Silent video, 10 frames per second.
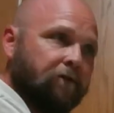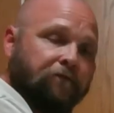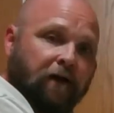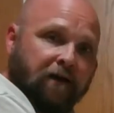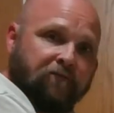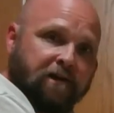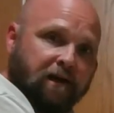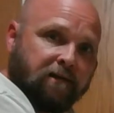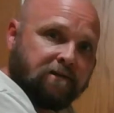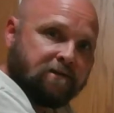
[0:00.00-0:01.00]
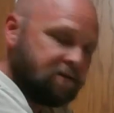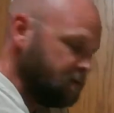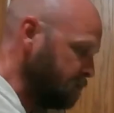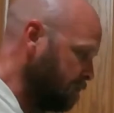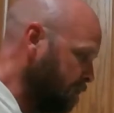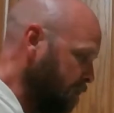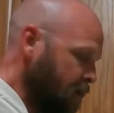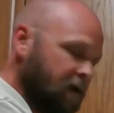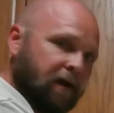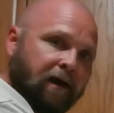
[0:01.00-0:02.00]
5 tens,
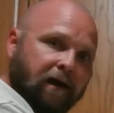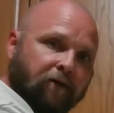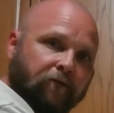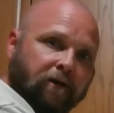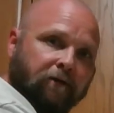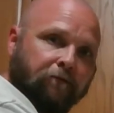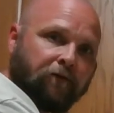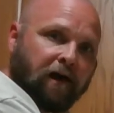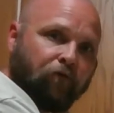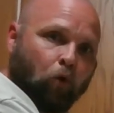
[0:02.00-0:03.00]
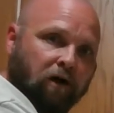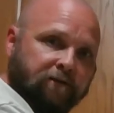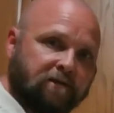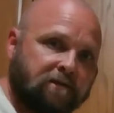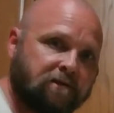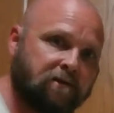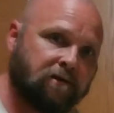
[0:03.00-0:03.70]
and I have 5 ones.